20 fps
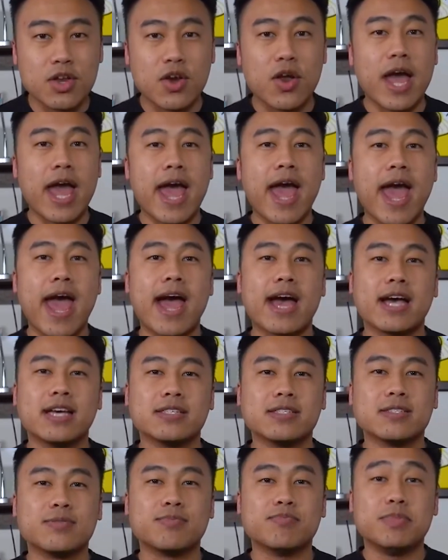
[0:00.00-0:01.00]

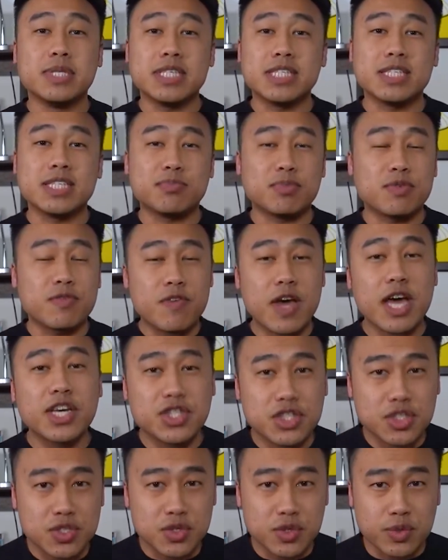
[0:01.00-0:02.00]
as busy
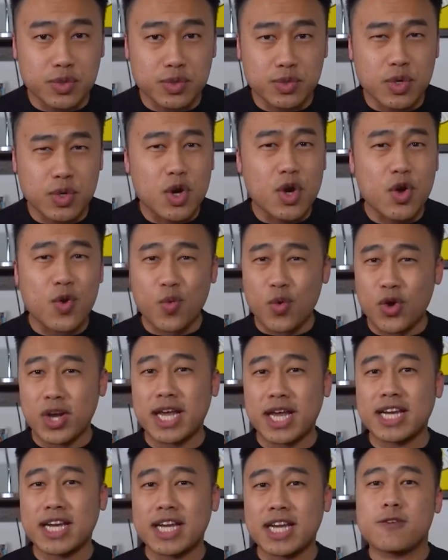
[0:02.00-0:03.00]
professionals
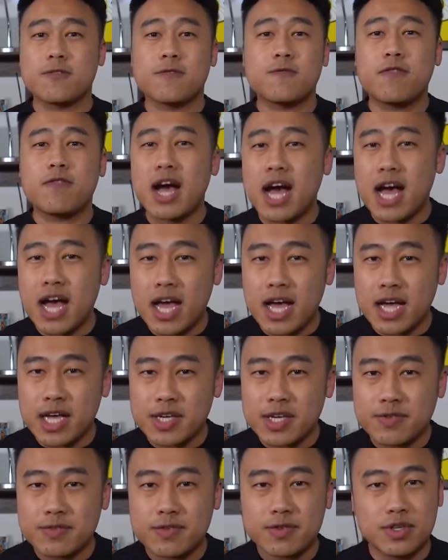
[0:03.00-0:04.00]
working 9 to
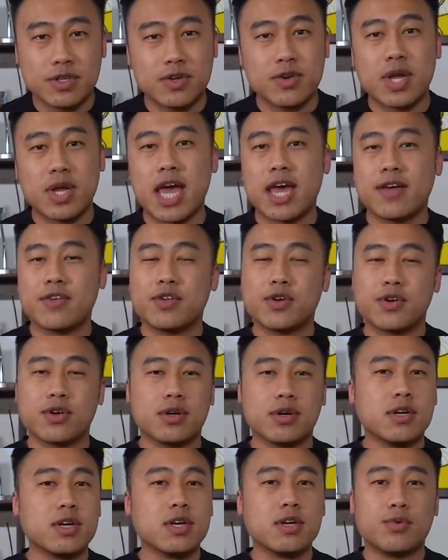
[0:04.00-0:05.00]
5, have
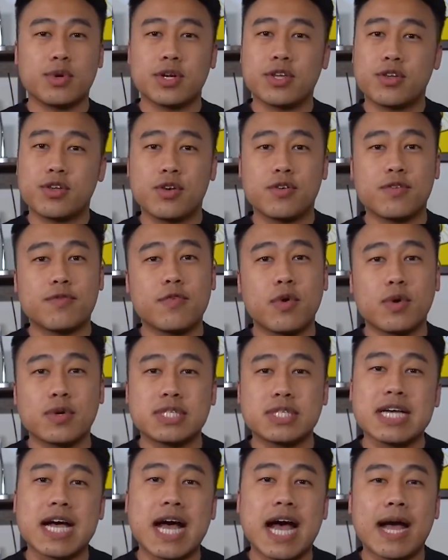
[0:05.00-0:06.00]
whether you're
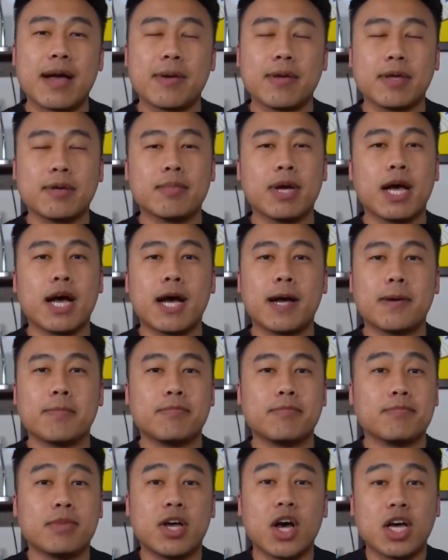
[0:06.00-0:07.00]
full-time
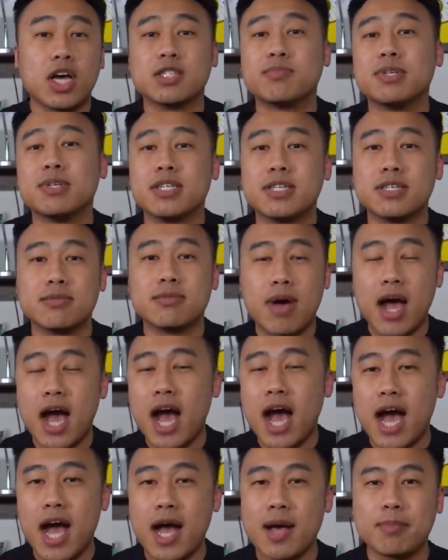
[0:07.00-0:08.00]
husband,
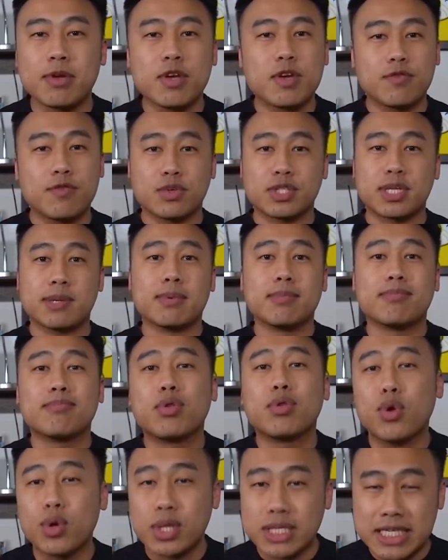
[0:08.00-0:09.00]
mom, full-time
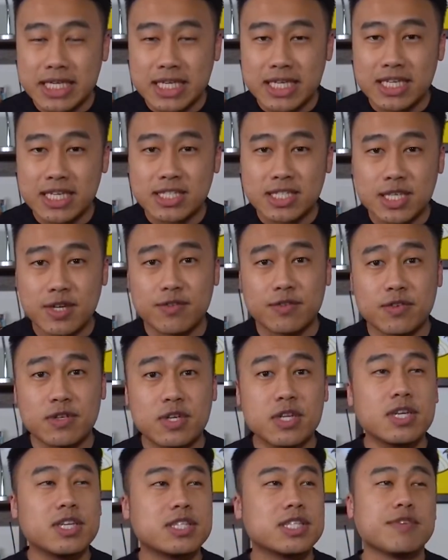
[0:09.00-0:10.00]
employee,
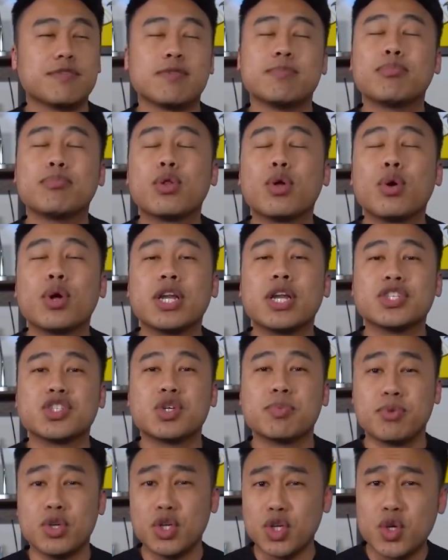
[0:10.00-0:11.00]
self-employed
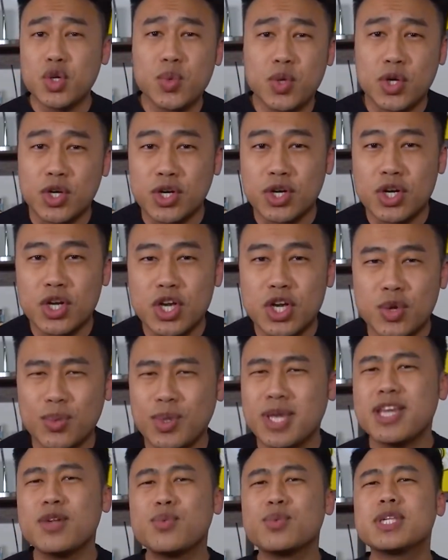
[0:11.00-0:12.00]
entrepreneur, we
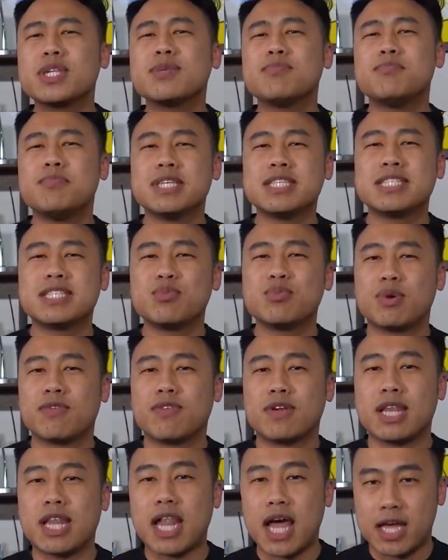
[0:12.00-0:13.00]
get really busy with
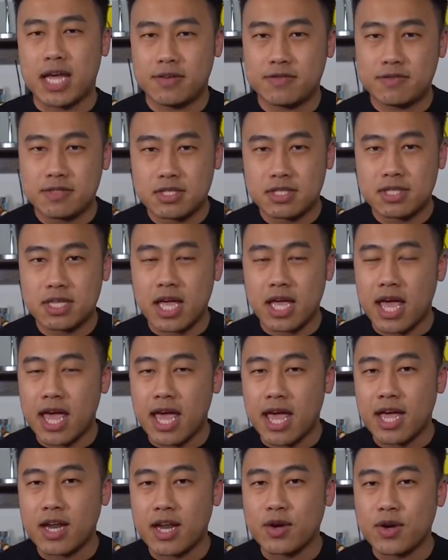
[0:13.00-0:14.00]
our lives.
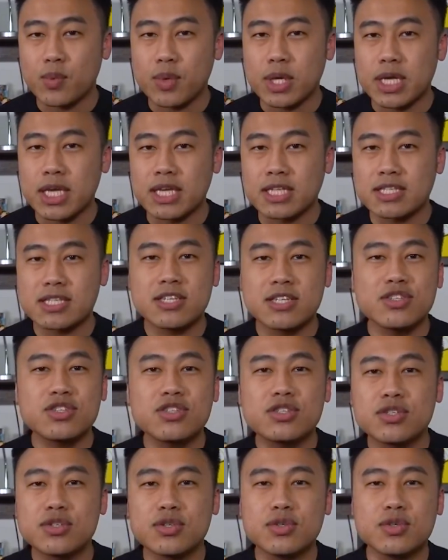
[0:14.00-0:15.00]
And we tend
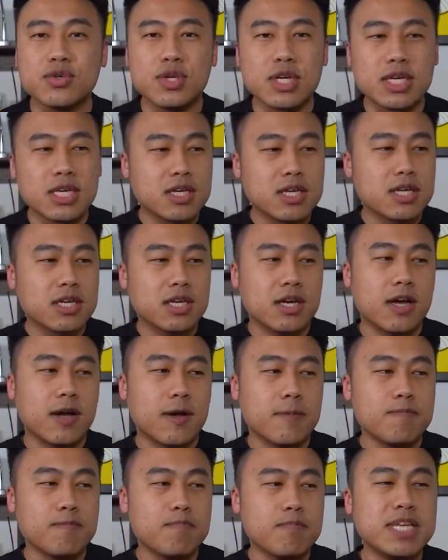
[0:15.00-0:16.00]
to
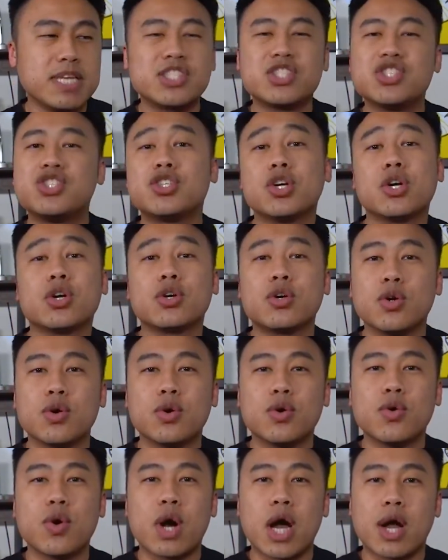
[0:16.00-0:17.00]

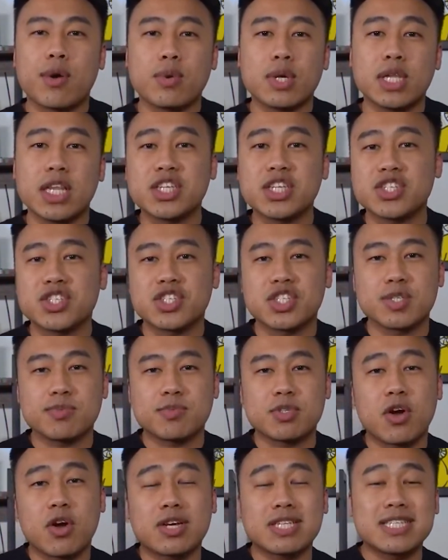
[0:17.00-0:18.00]
misjuggle our relationships,
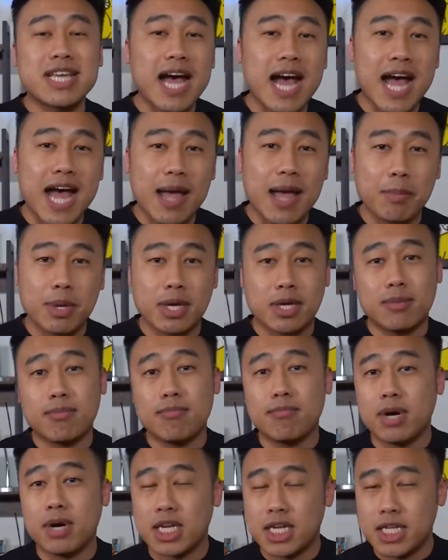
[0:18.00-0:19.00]
our time, and our
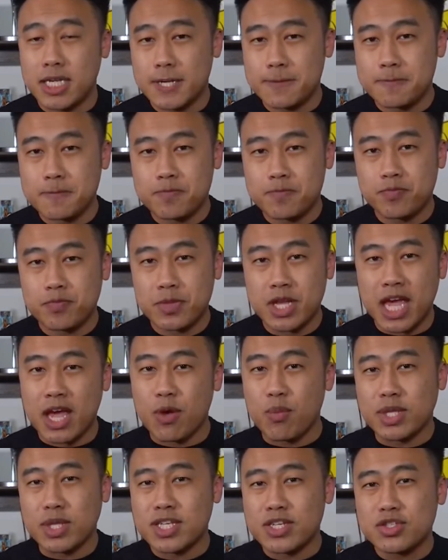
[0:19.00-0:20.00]
money. And we tend to